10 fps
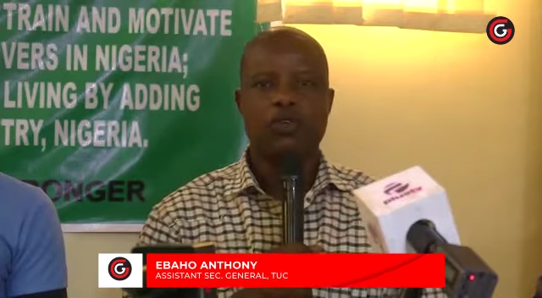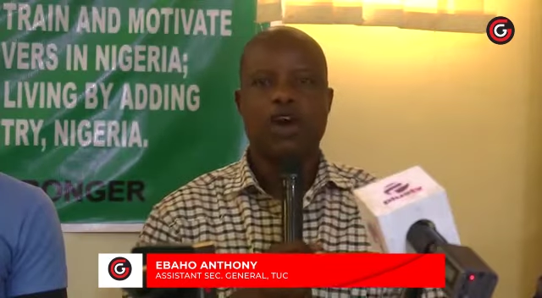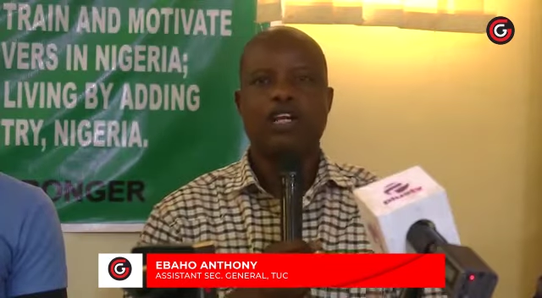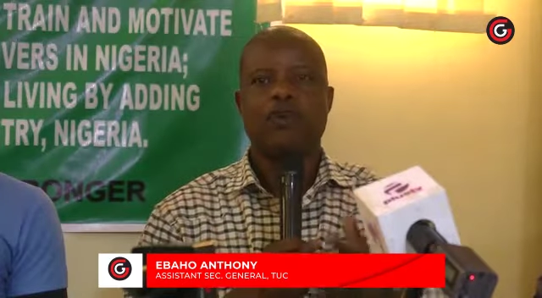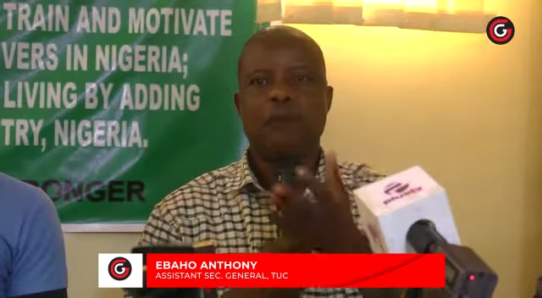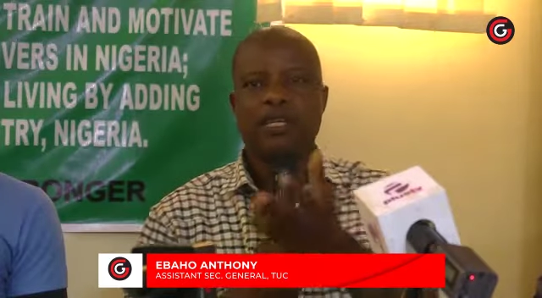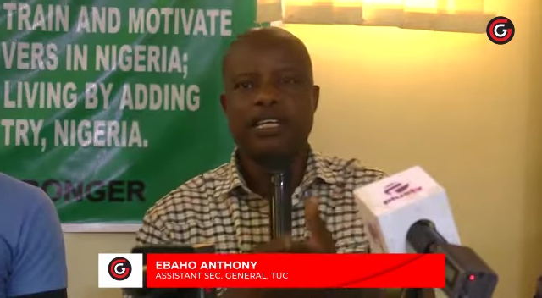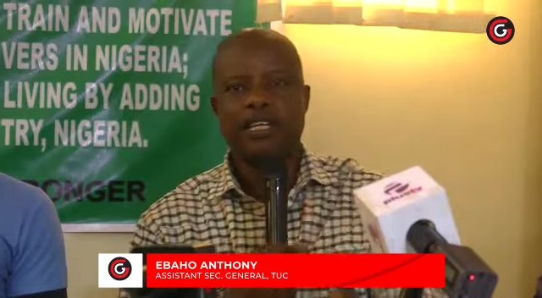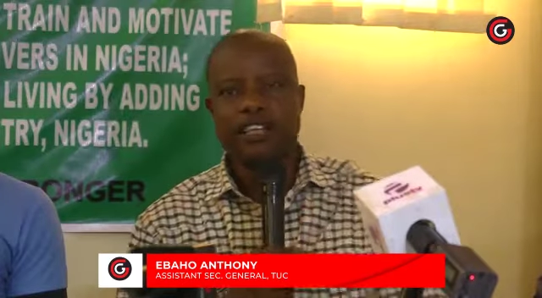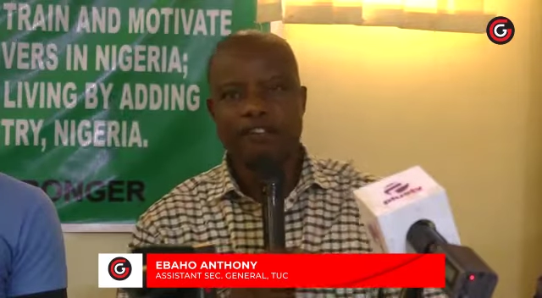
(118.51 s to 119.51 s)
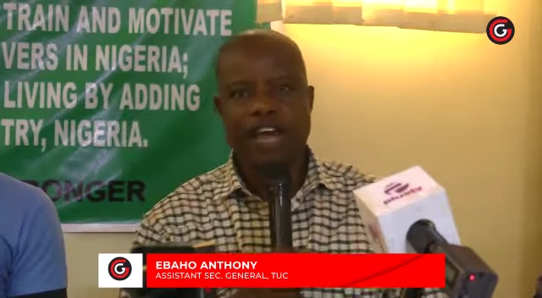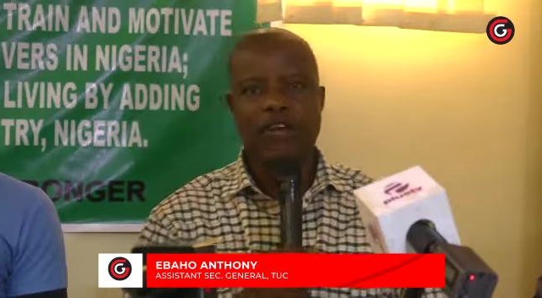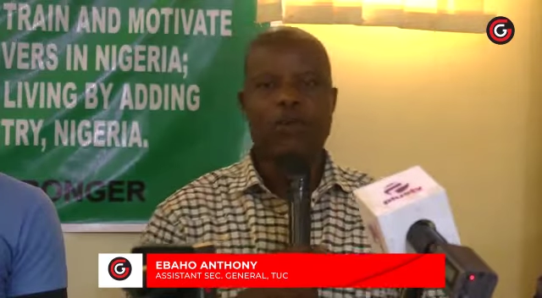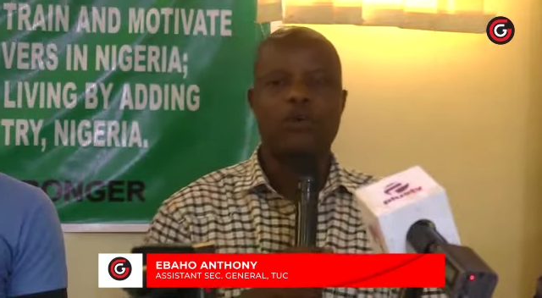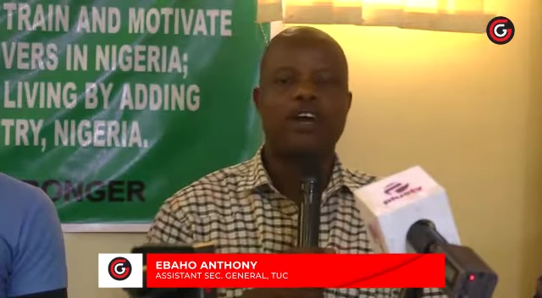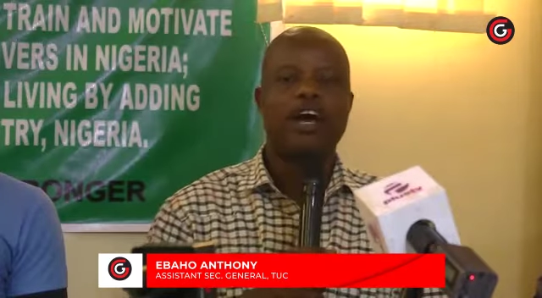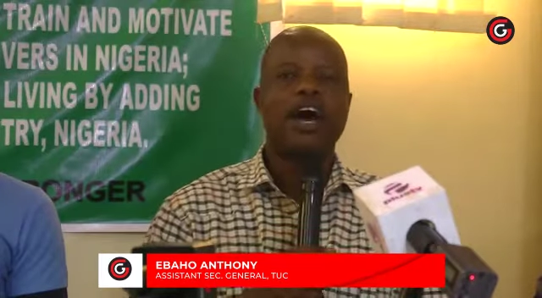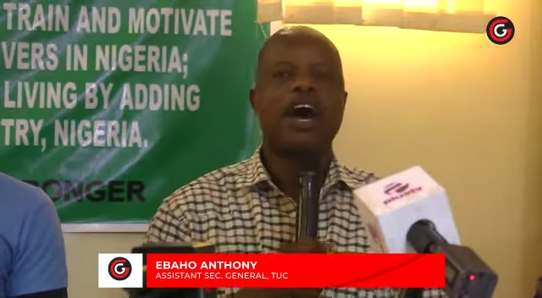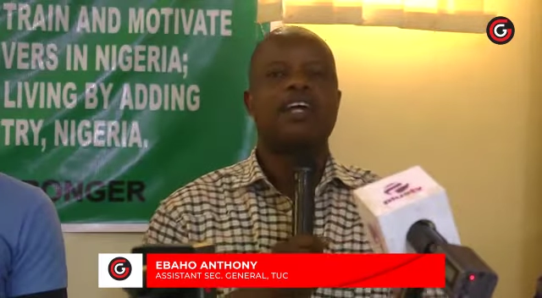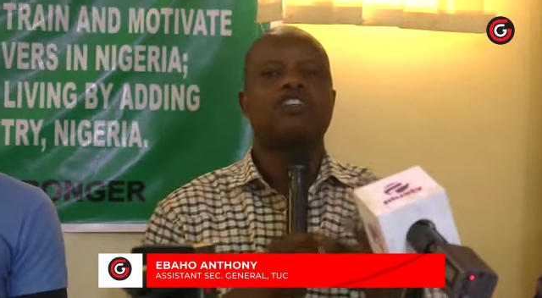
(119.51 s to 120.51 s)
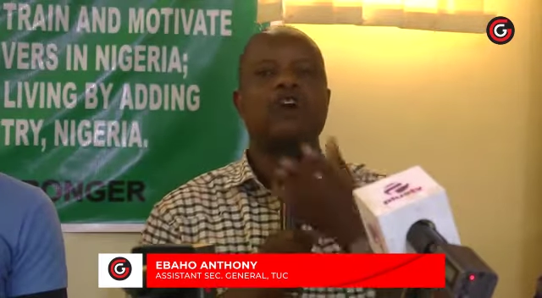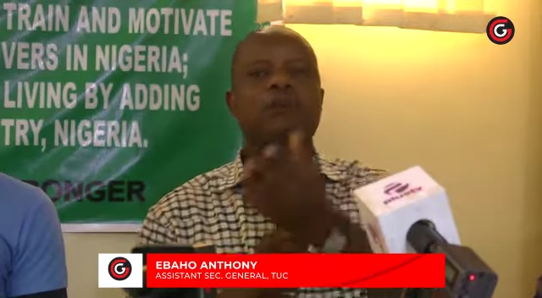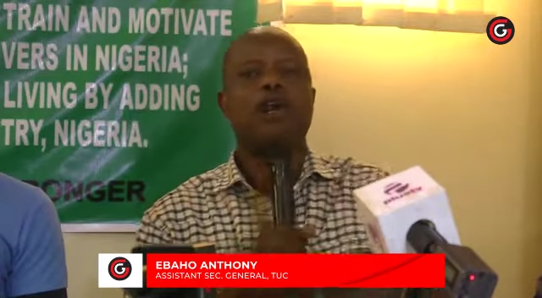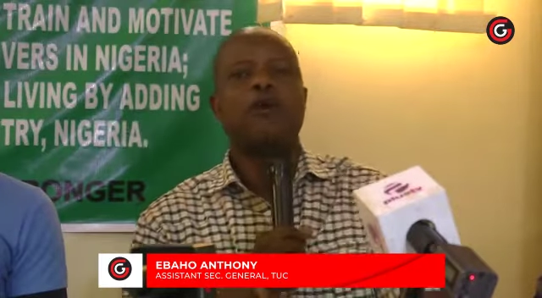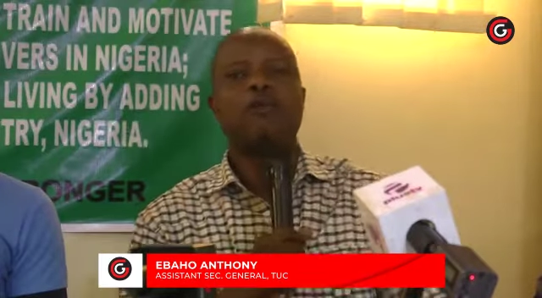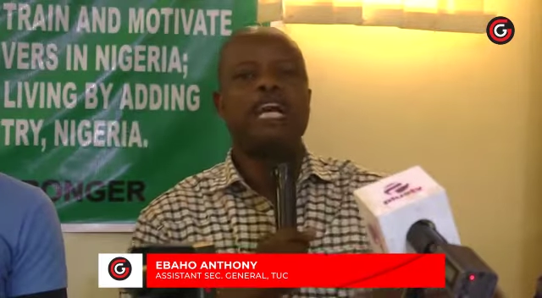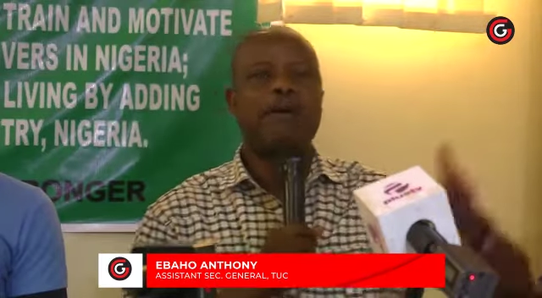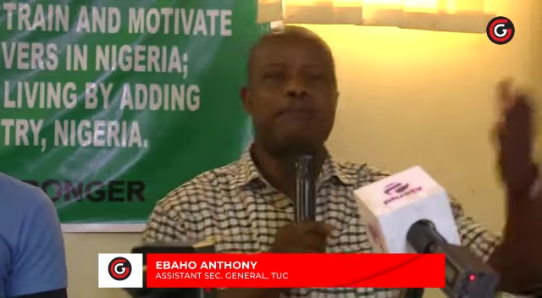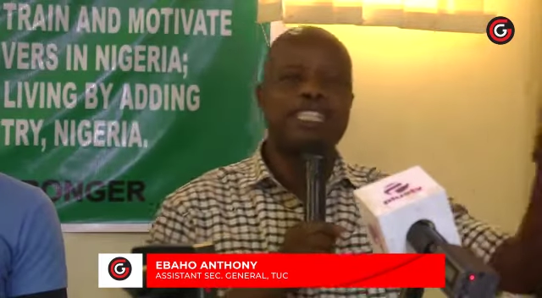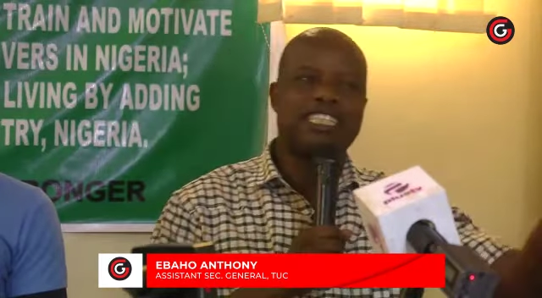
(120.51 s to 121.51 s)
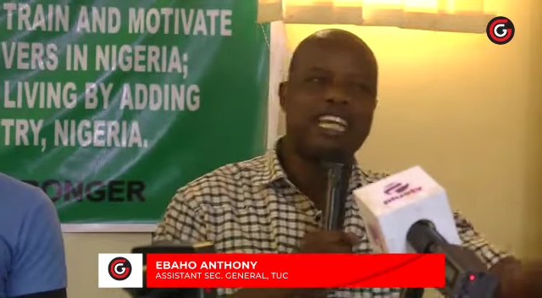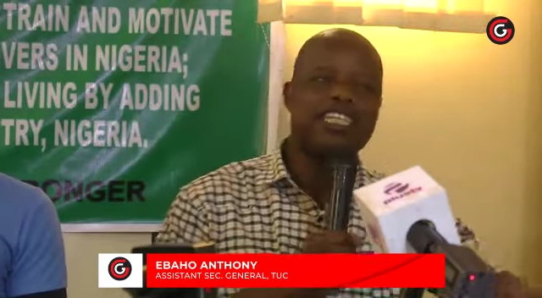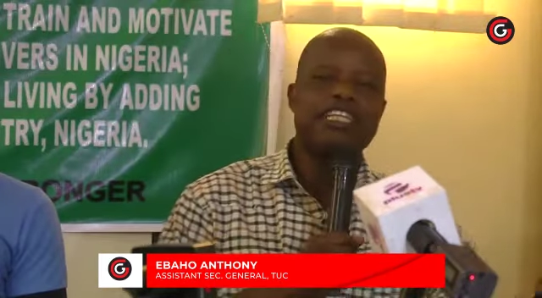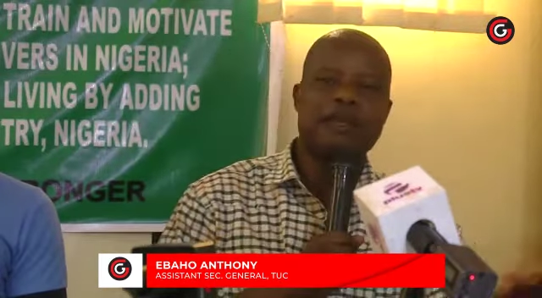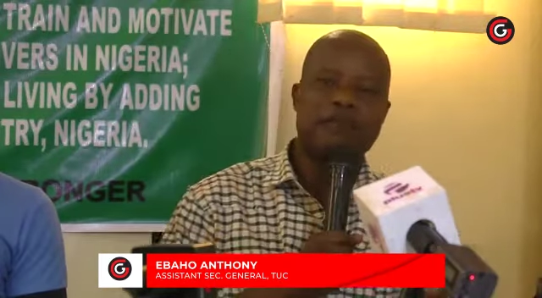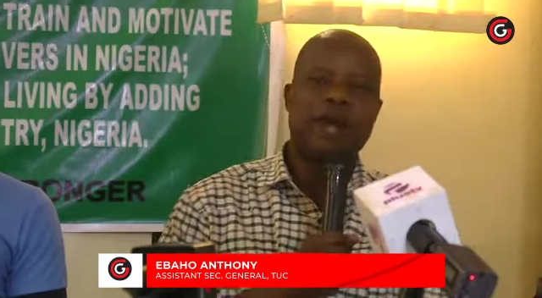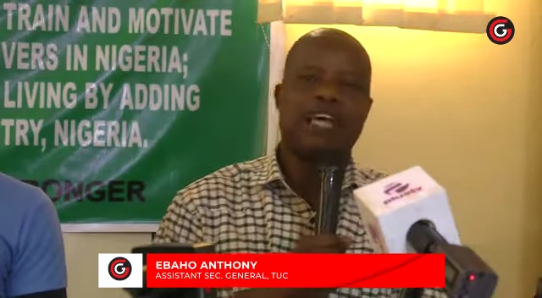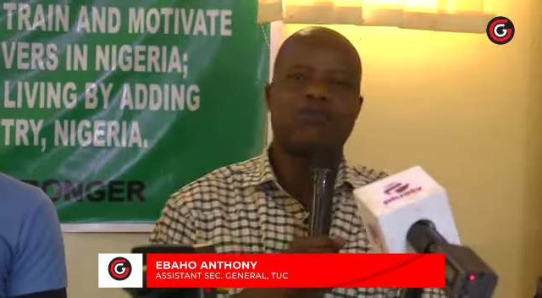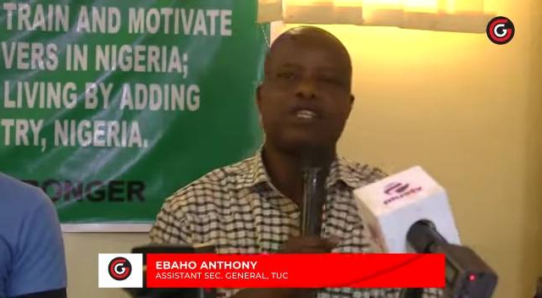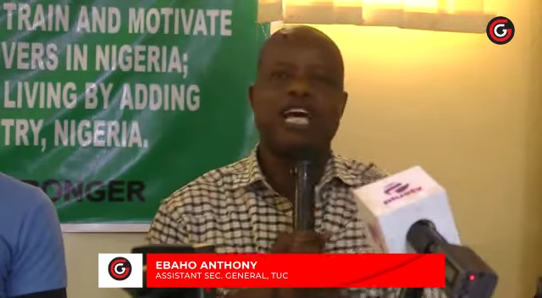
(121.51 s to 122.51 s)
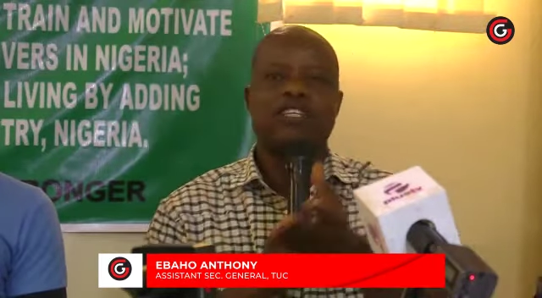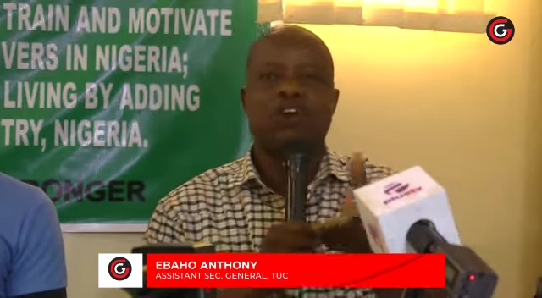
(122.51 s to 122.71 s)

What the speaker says: you are the one maintaining the vehicle, and somebody will now be dictating the price without